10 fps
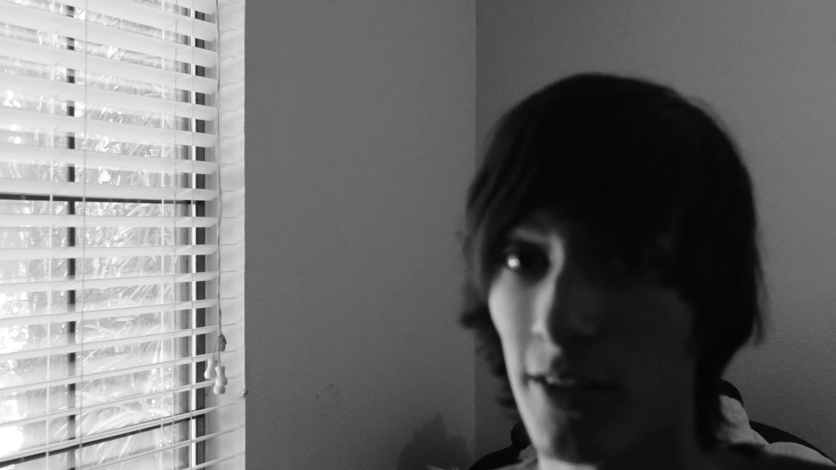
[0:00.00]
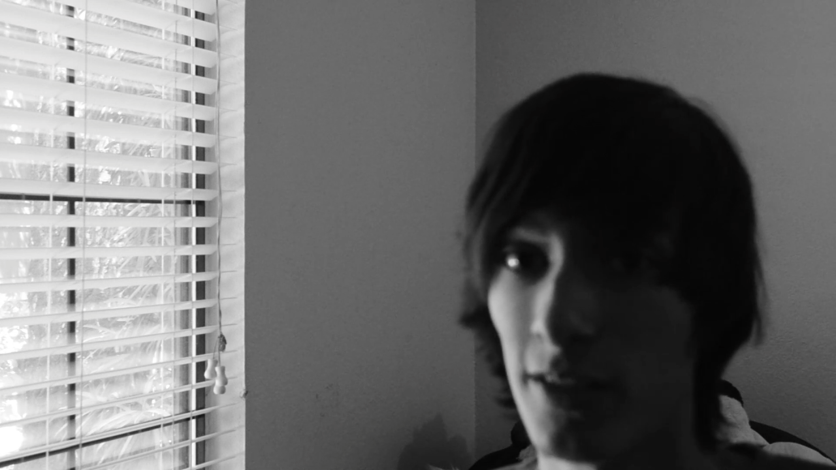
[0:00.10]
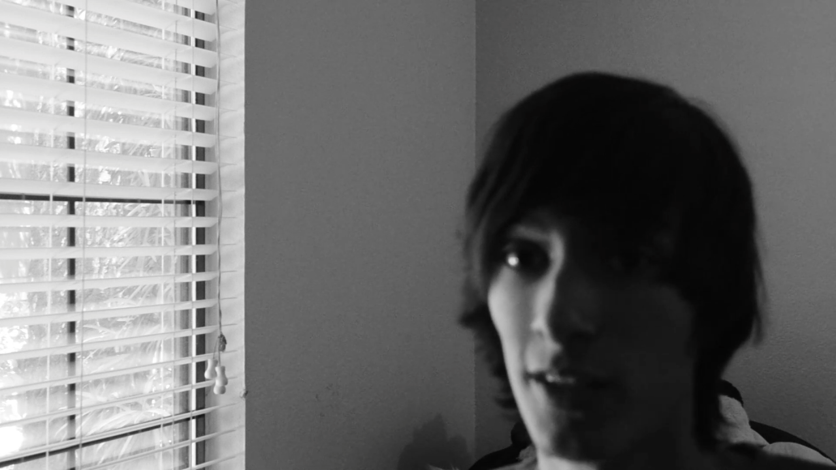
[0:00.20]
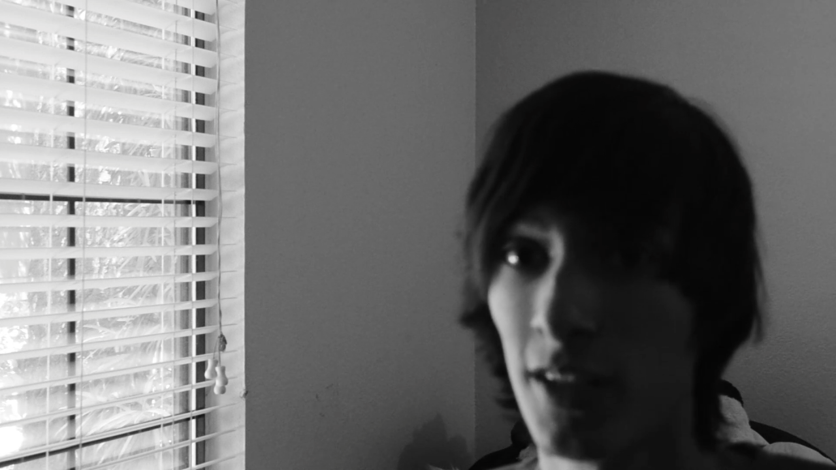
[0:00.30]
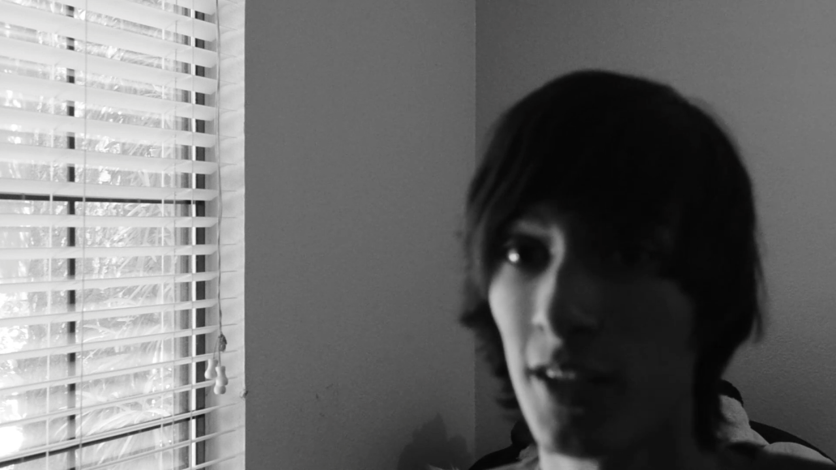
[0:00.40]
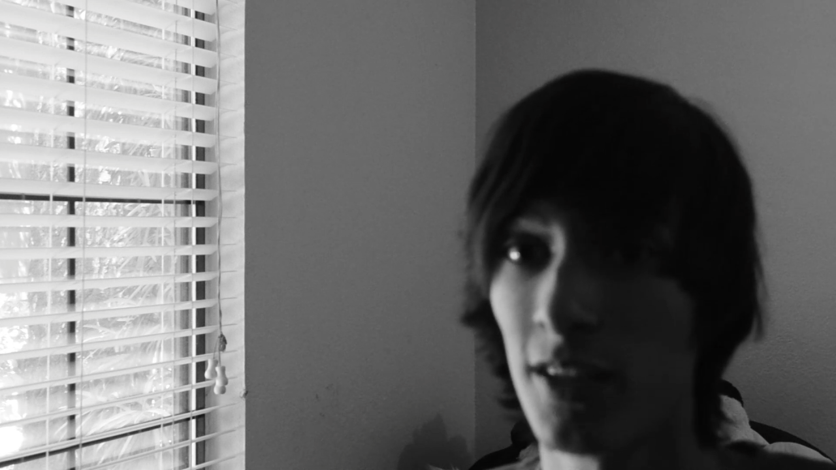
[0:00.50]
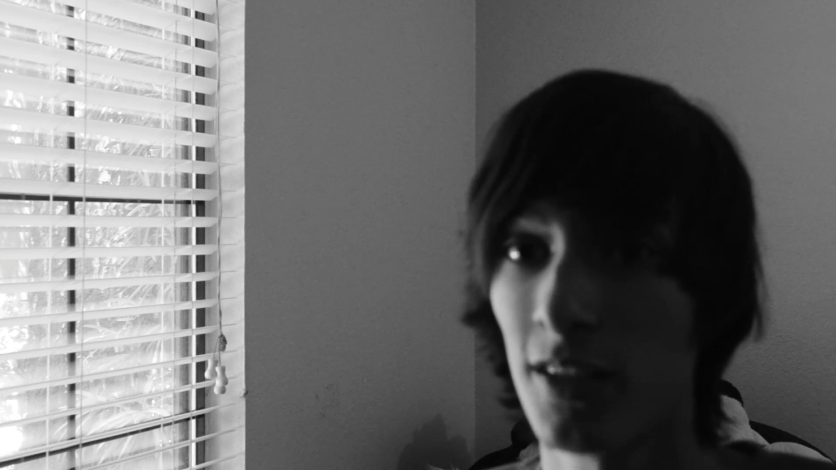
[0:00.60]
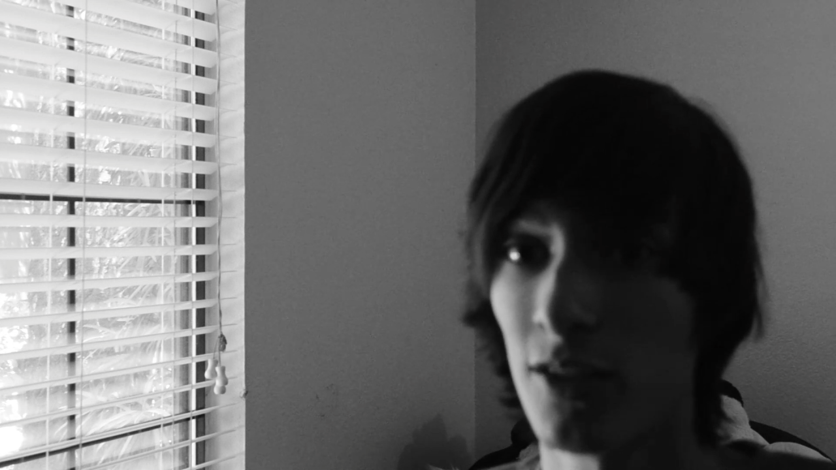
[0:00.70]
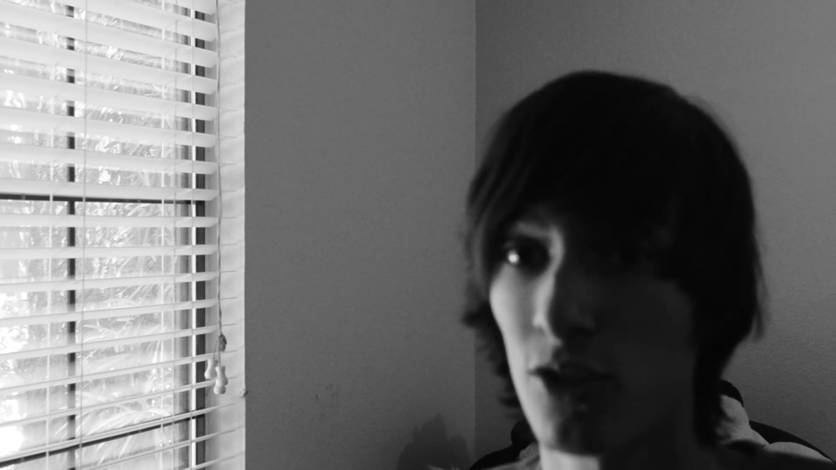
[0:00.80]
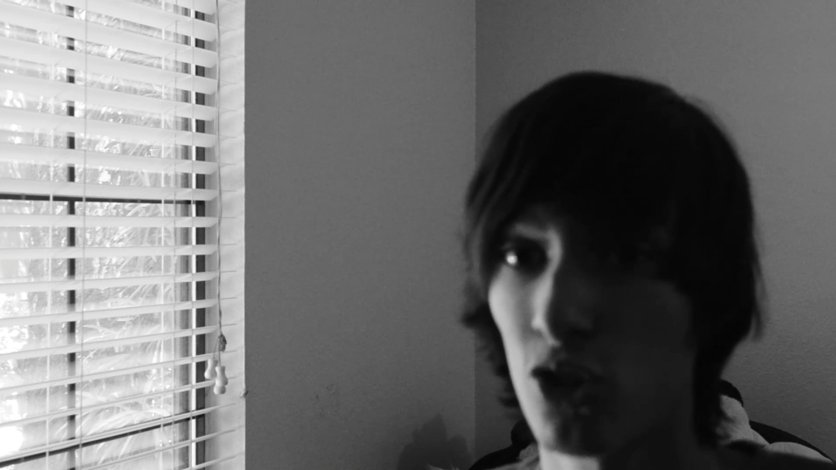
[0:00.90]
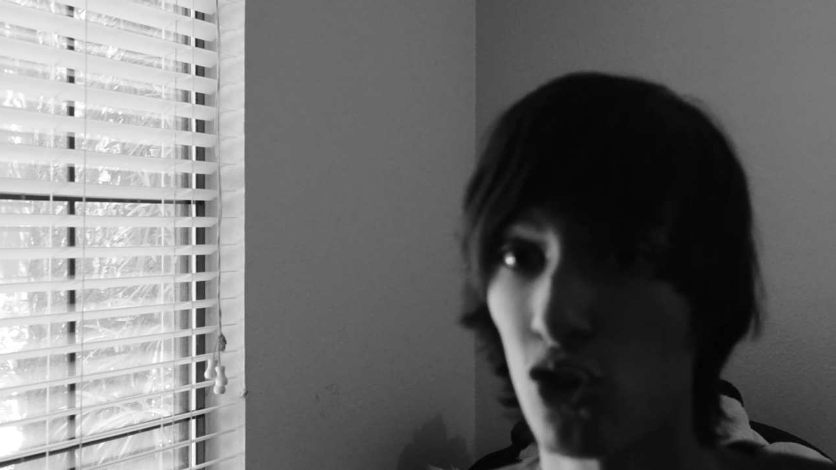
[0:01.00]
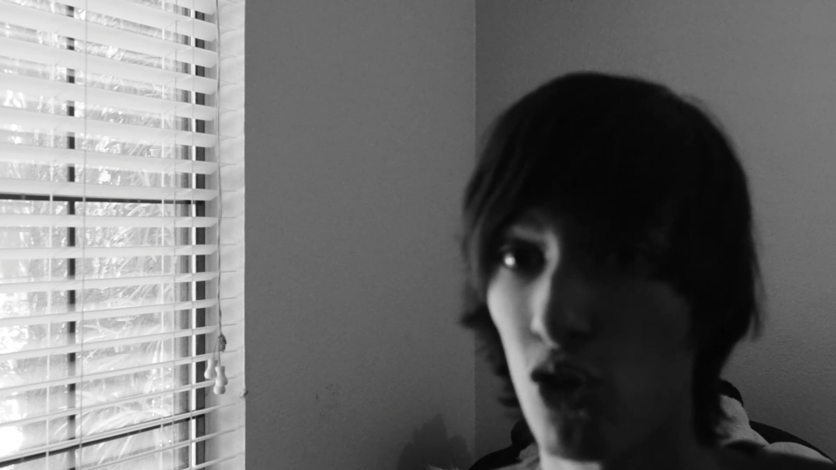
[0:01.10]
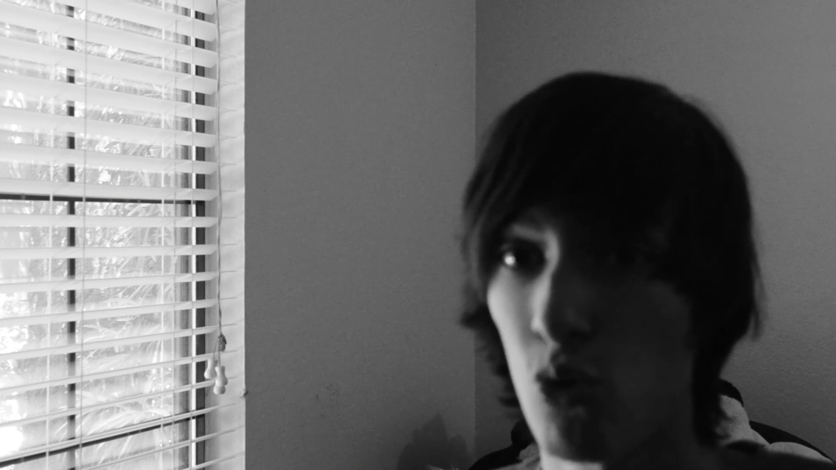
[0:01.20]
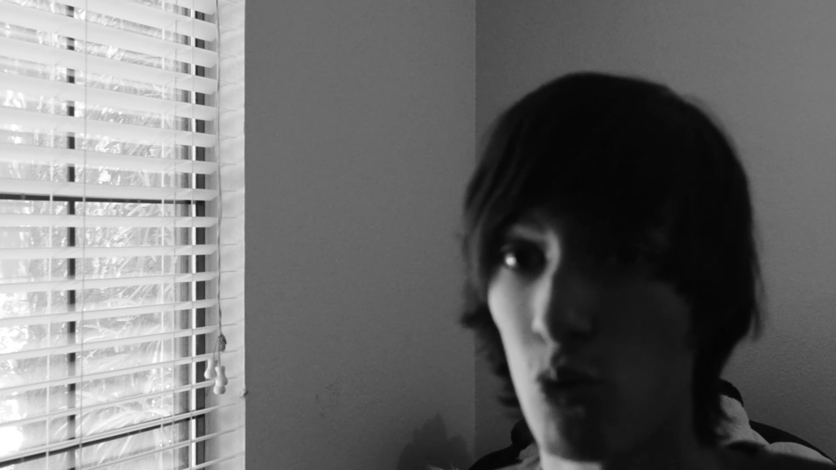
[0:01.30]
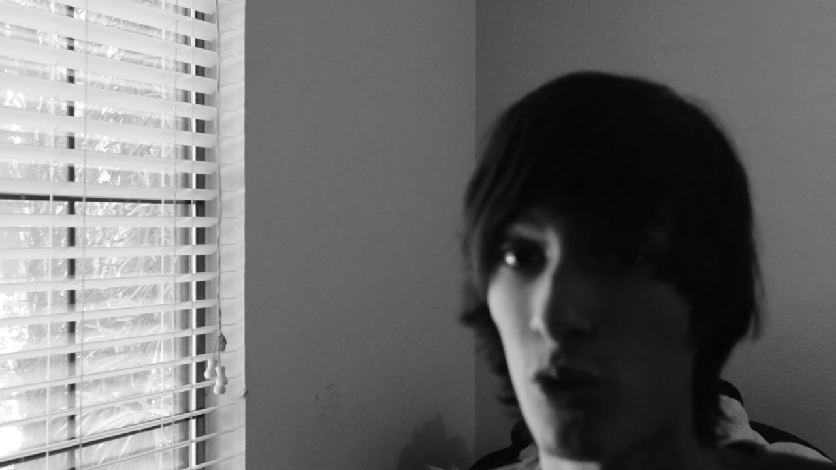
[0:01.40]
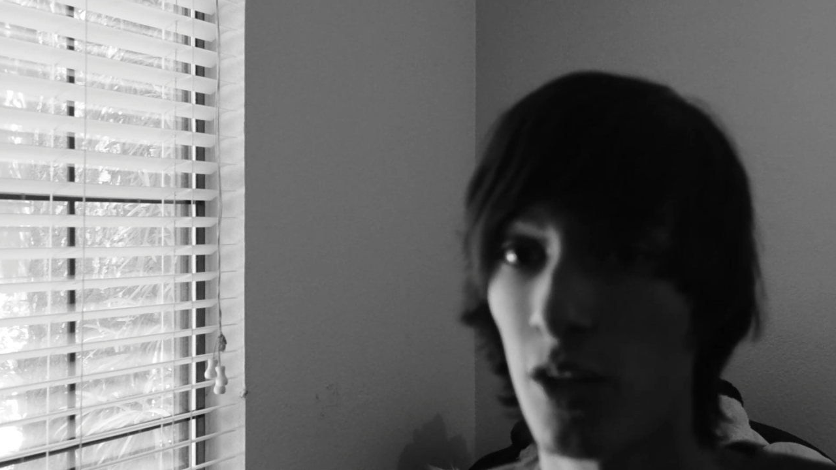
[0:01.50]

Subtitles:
it. So,